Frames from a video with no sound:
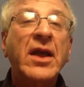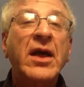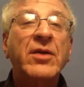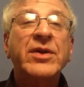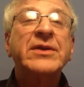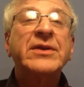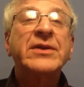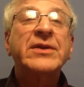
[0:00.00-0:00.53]
a
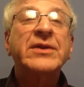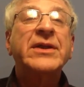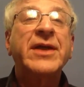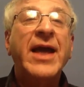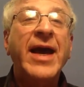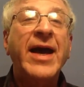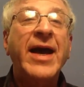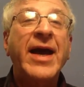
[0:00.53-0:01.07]
really good
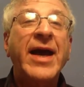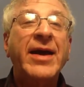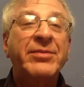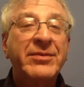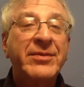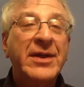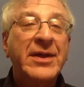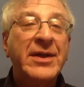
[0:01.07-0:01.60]
app
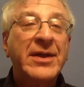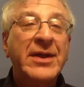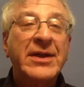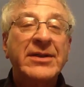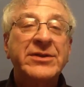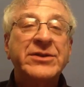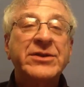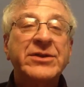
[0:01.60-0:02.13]

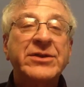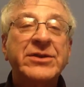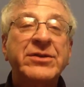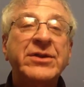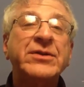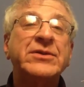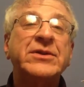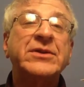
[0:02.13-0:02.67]
that you
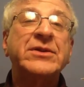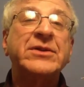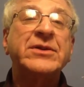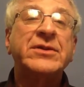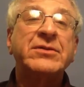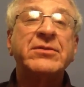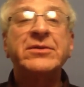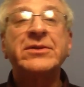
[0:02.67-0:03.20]
use
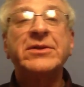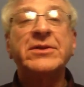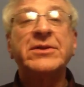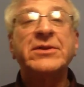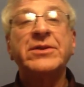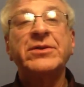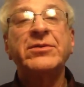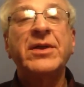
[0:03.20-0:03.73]

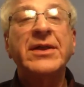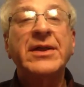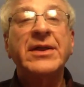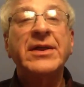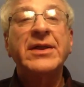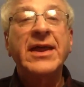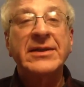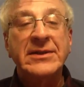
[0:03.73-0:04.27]
to
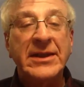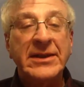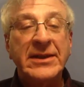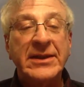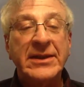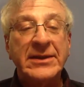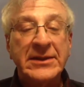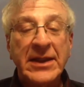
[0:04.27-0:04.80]
get this
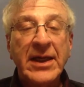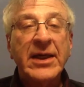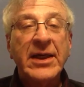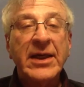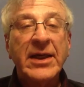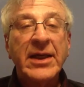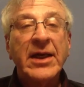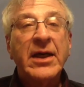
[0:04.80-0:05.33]
license.
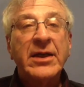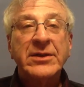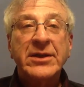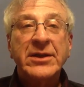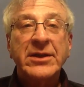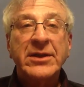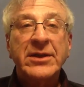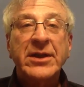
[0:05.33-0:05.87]

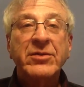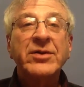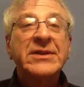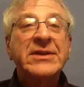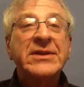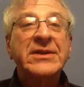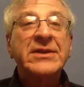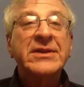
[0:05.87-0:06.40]
In order
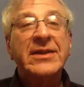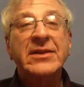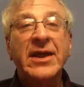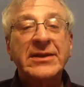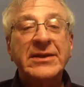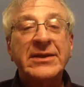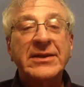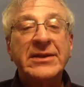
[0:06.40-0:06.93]
to get the
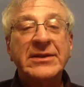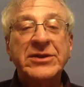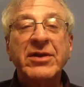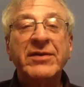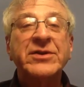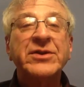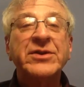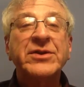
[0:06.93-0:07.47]
license, you
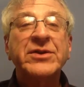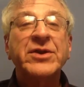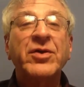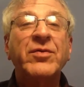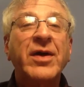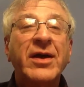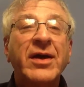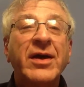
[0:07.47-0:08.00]
have to
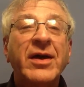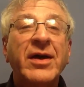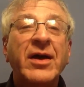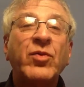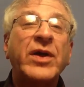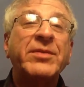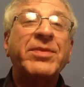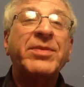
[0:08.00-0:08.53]
know
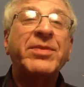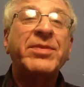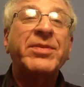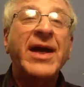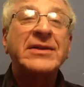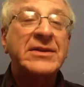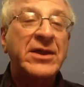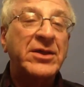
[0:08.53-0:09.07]
what a
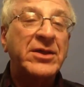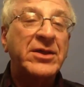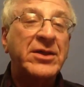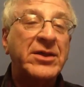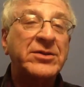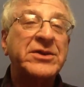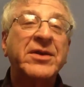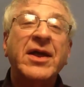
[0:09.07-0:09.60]
pilot
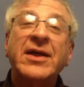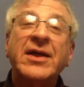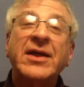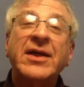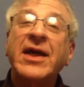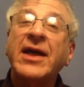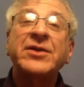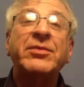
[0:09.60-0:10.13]
knows. You
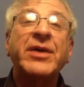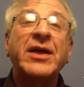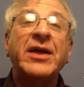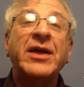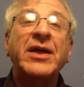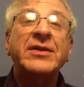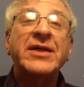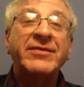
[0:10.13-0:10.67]
got to know
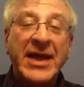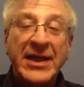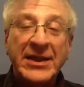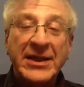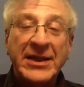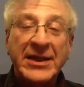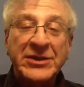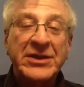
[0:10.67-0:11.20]
about
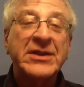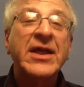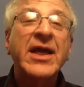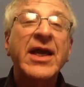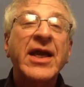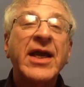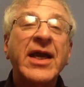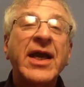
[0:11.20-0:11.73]
navigation,
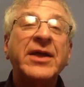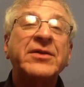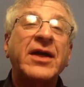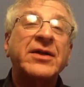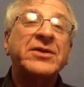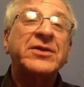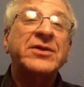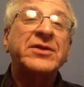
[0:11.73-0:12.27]
and you
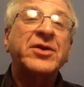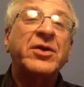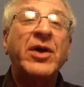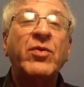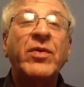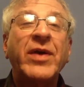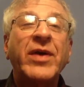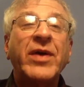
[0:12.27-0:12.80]
got to know
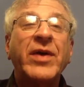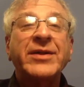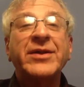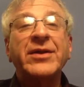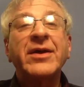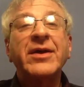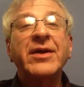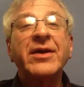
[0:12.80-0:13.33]
about
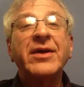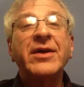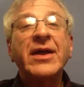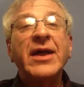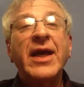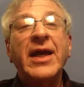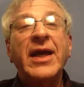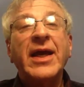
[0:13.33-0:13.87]
weather
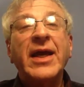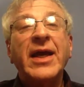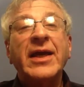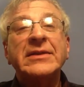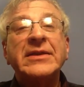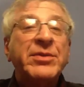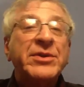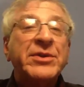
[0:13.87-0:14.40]

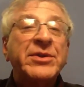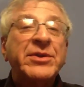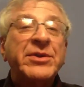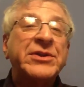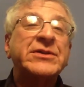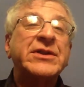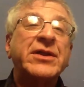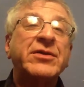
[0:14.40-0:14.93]
and temperatures